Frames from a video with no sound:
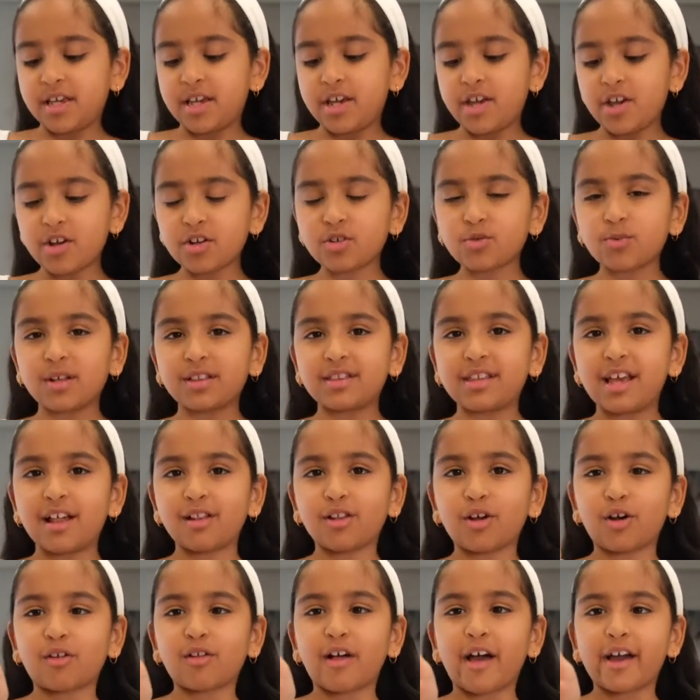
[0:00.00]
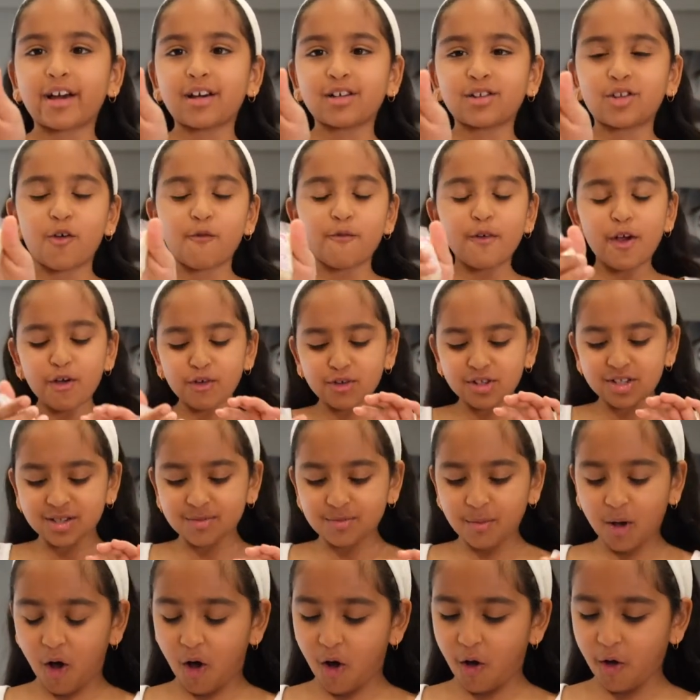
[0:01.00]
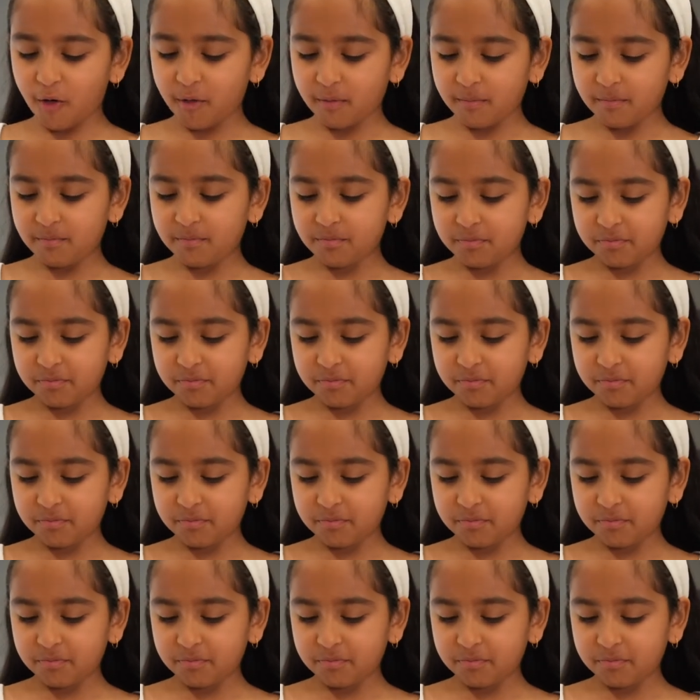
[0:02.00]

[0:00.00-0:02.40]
Here's what they look like. They're very small.